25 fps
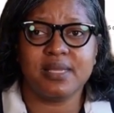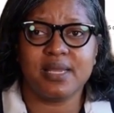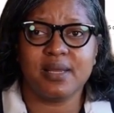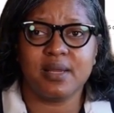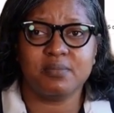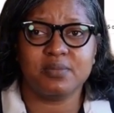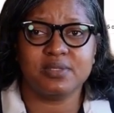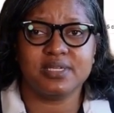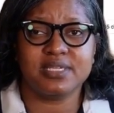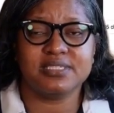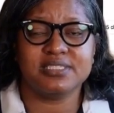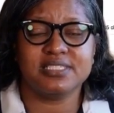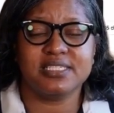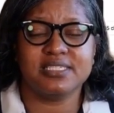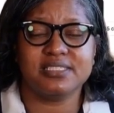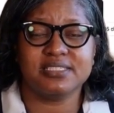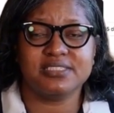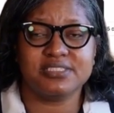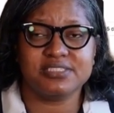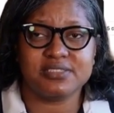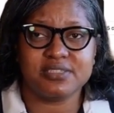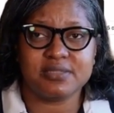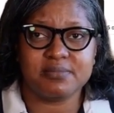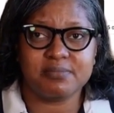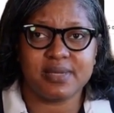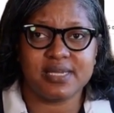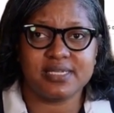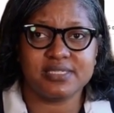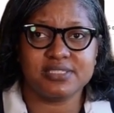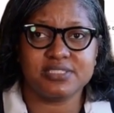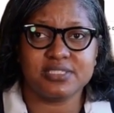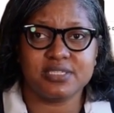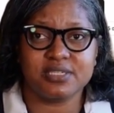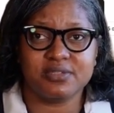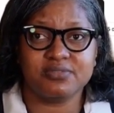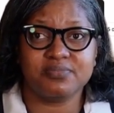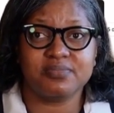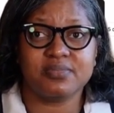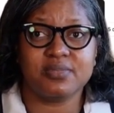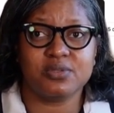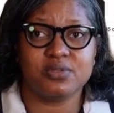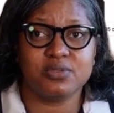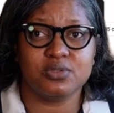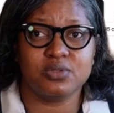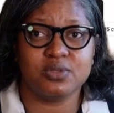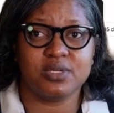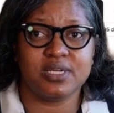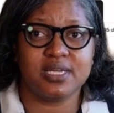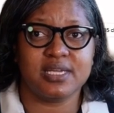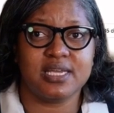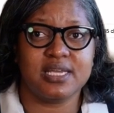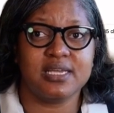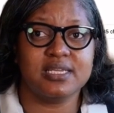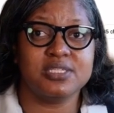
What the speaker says: I'm going to send this to myself real quick,